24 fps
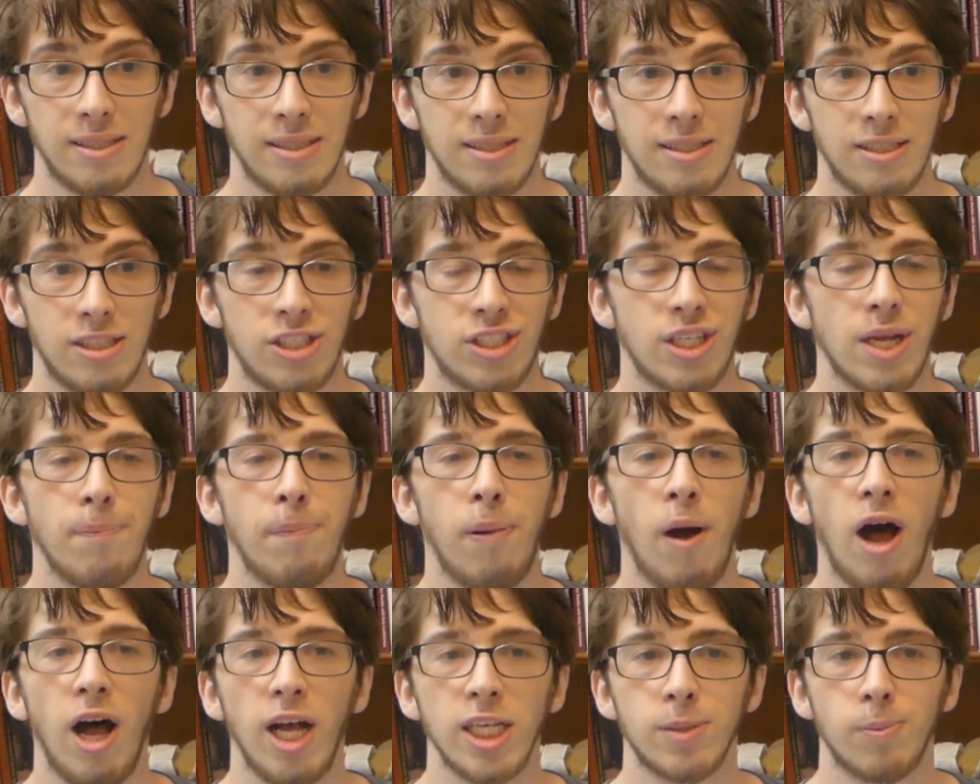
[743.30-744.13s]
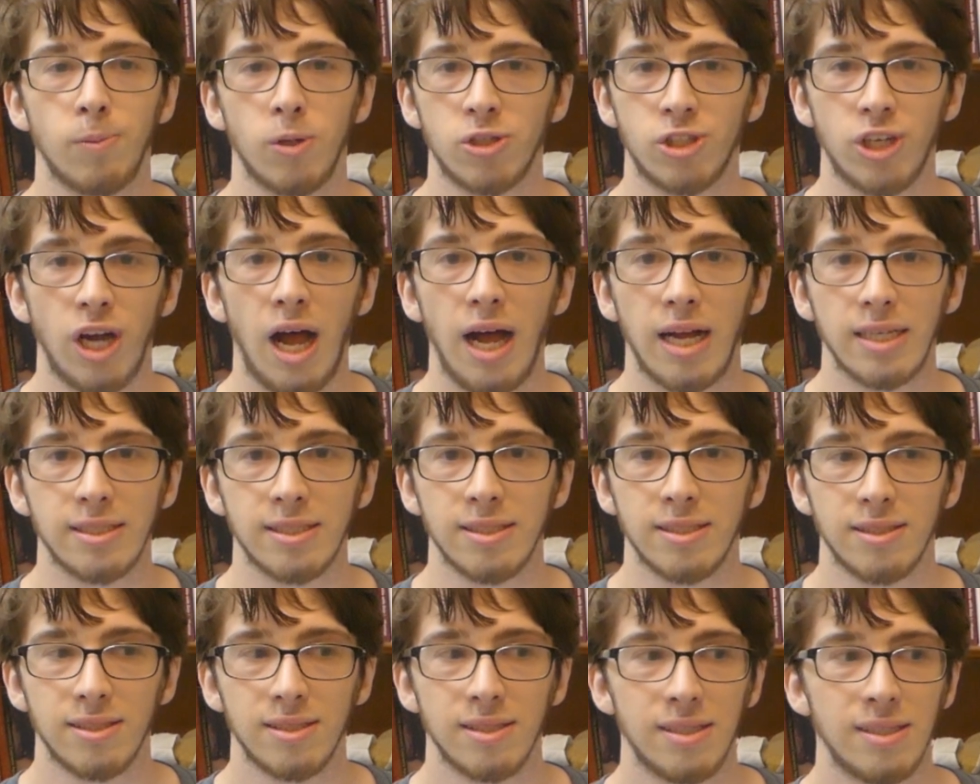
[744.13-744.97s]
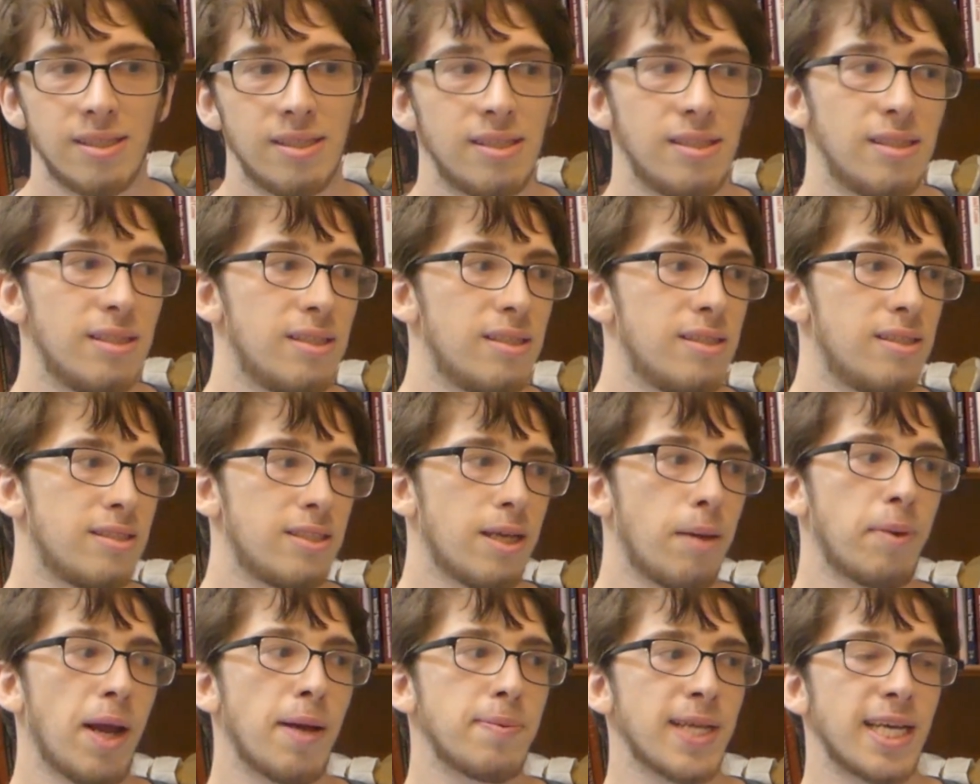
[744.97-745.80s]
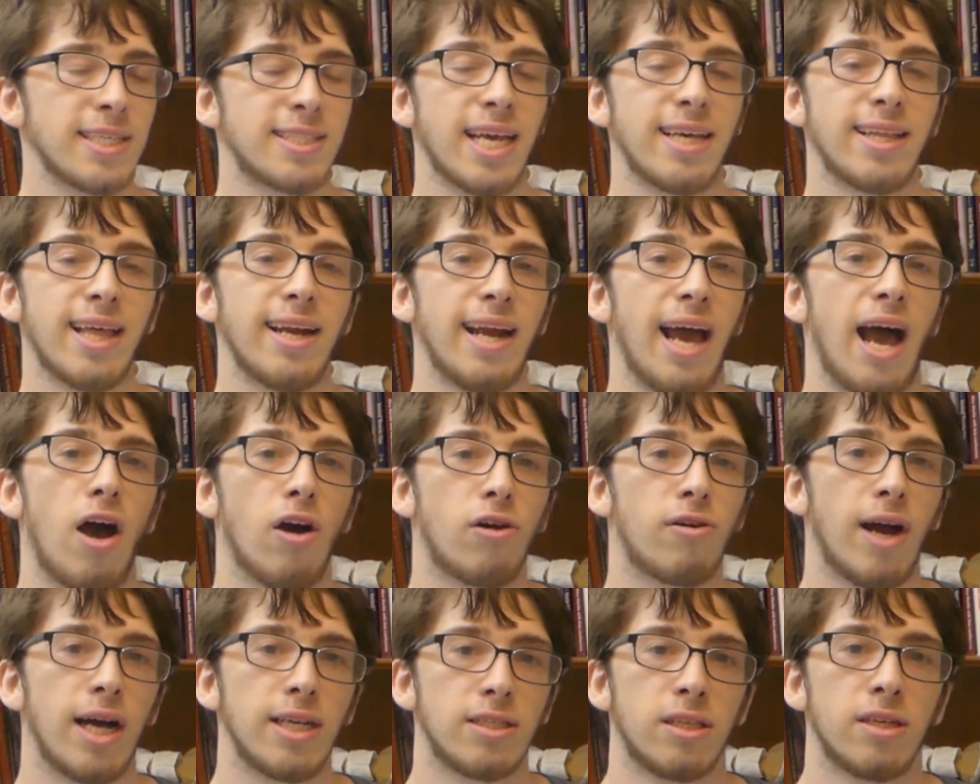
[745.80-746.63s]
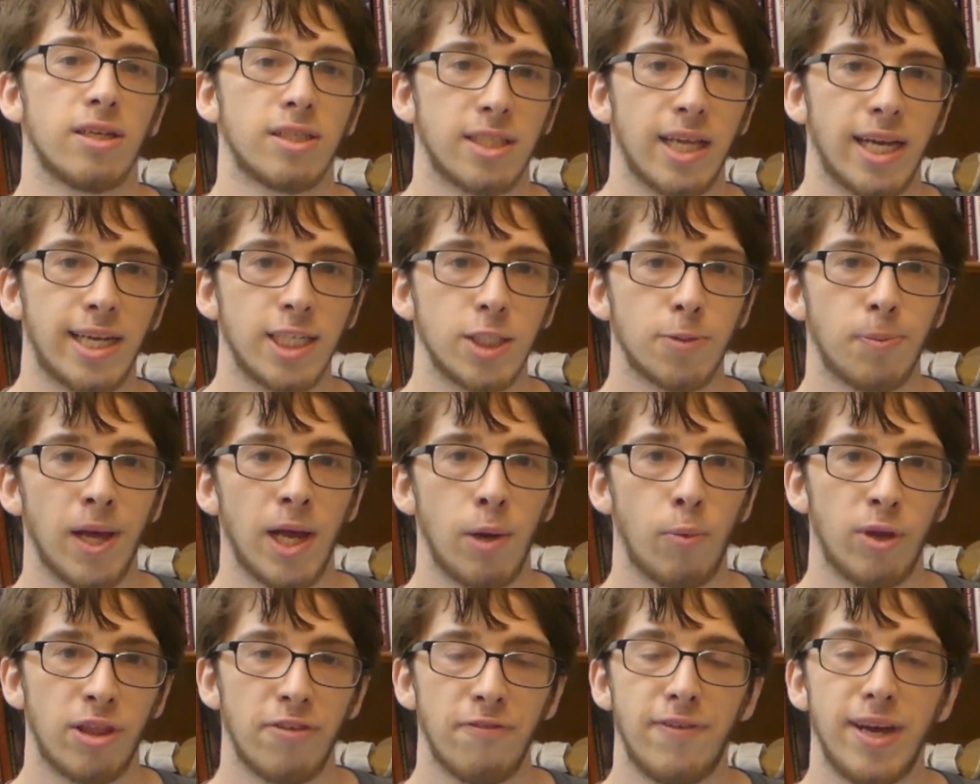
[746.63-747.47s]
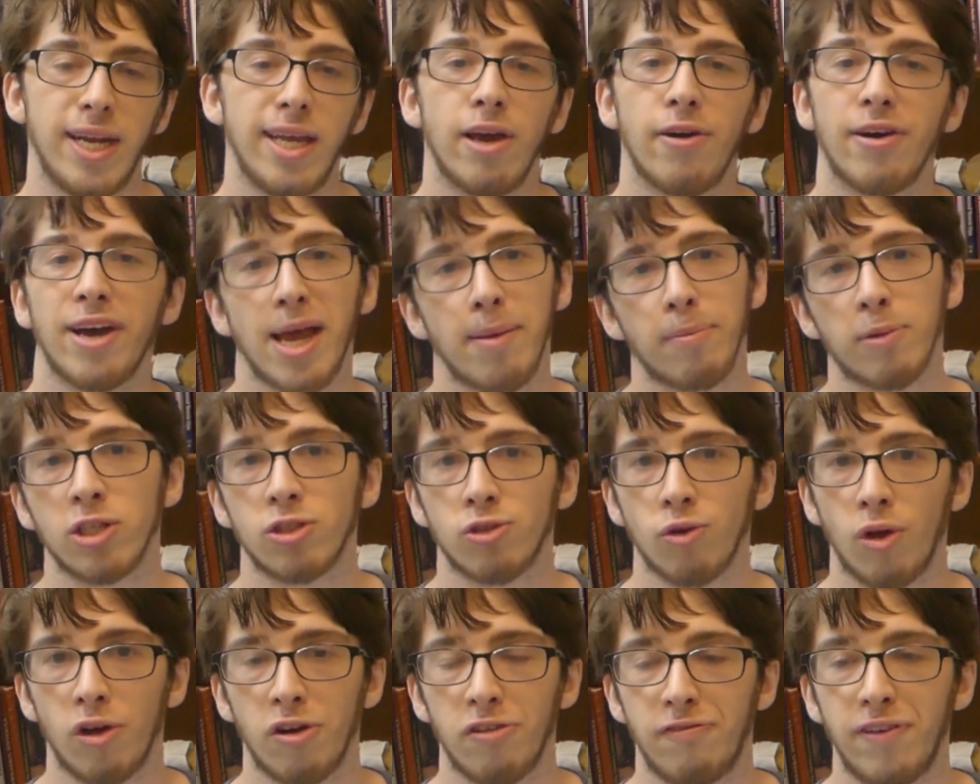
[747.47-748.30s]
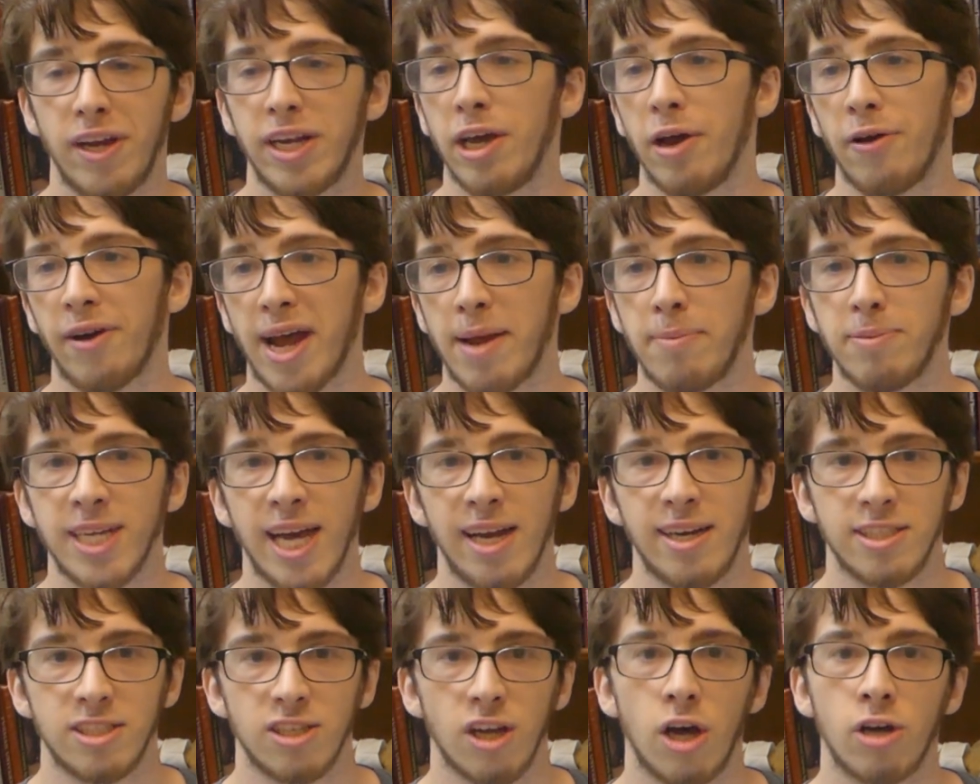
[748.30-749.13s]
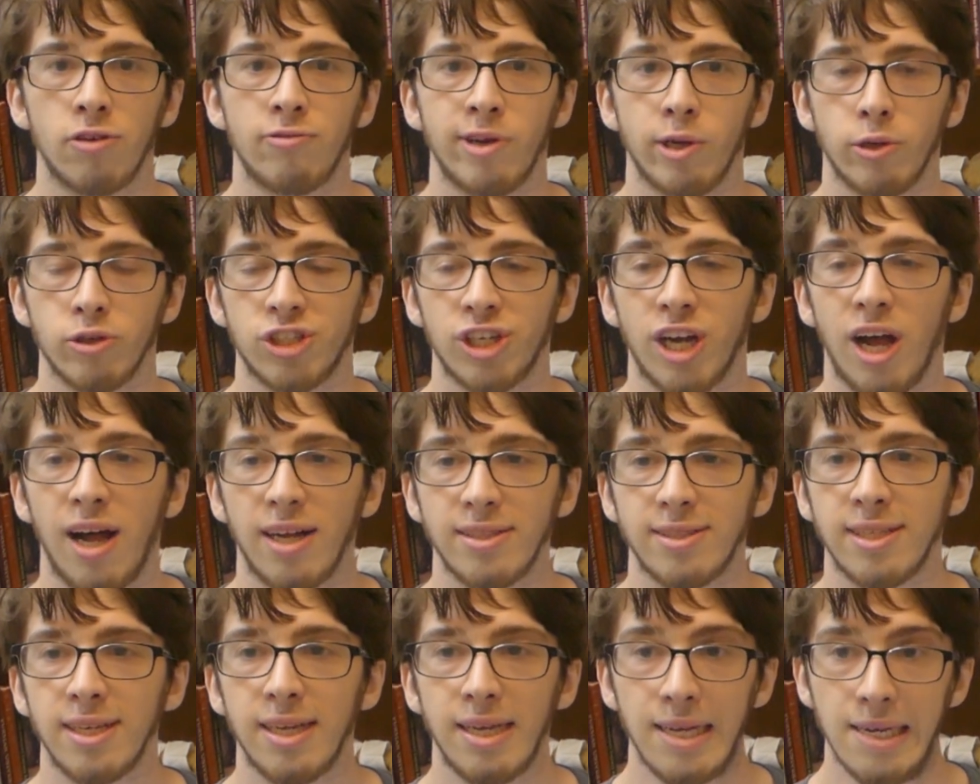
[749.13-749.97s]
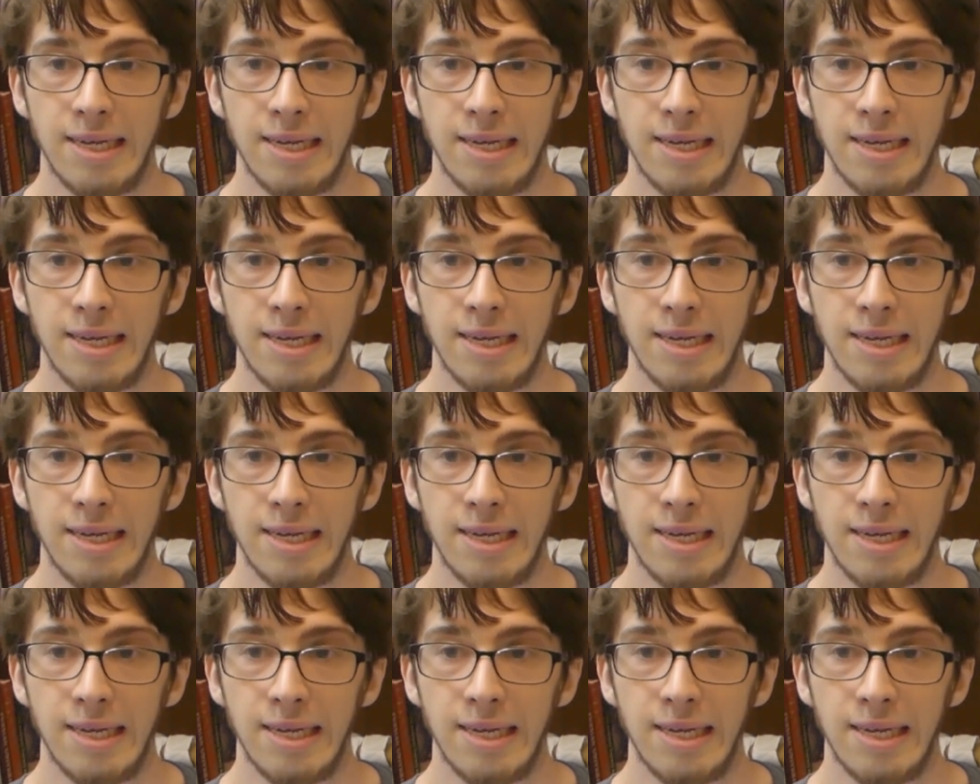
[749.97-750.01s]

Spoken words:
Just impossible shots. Sometimes I say that Alcaraz looks like he's playing with a video game controller. Video game tennis. Unreal shots.